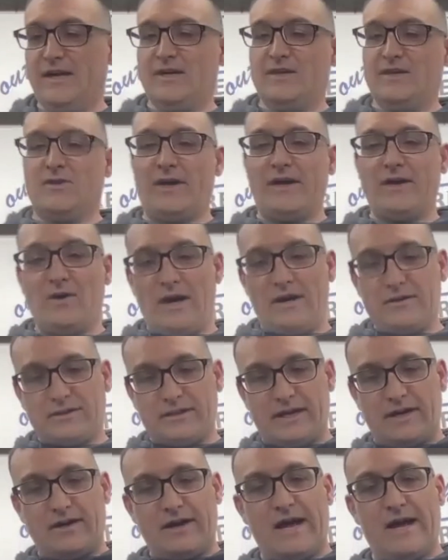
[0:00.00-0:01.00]
So I go out
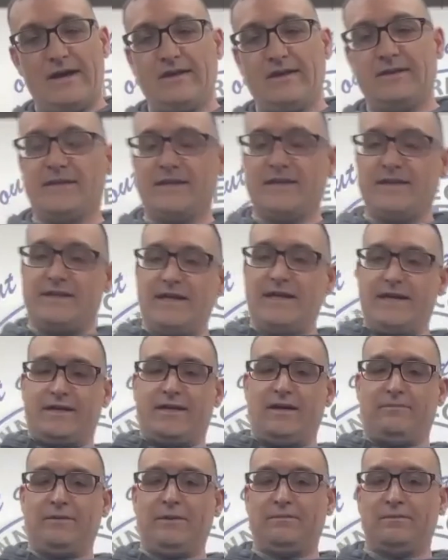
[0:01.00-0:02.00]
there and I stick a gun in a
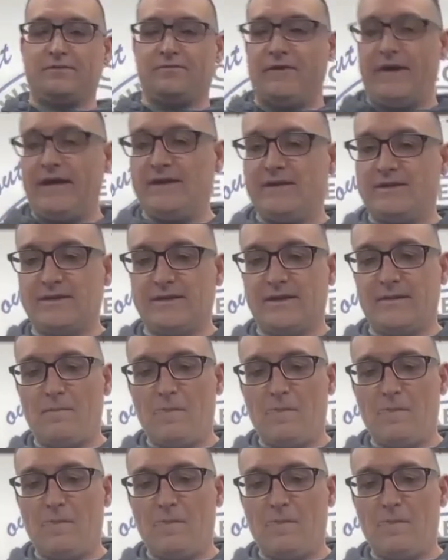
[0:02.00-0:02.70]
couple people's face,